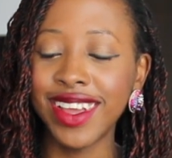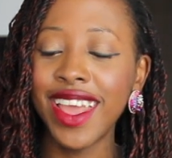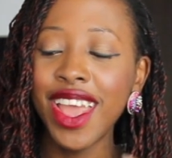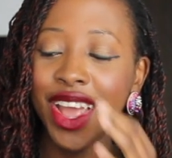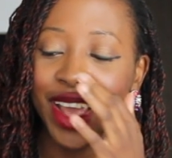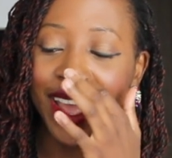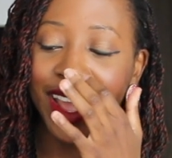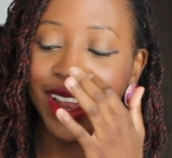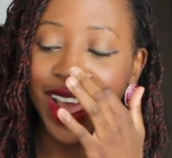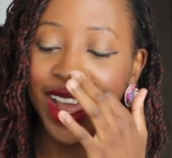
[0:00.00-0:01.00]

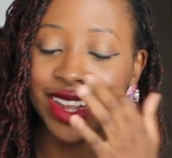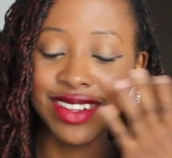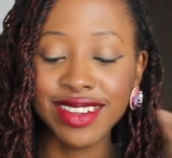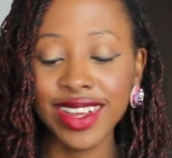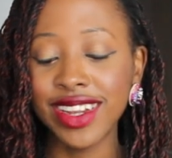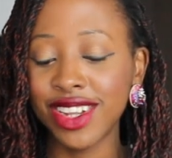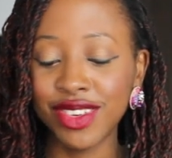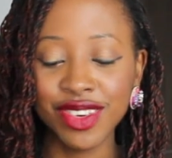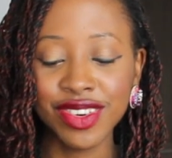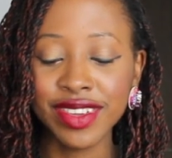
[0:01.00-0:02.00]
and I decided
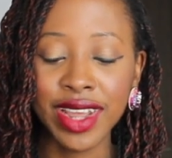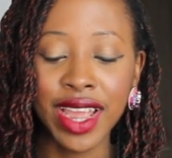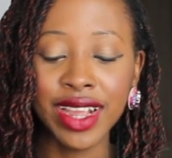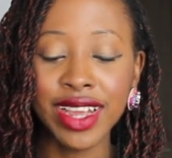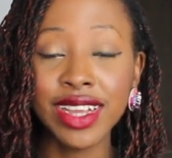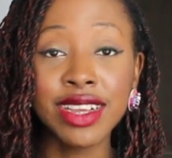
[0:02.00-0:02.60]
to just like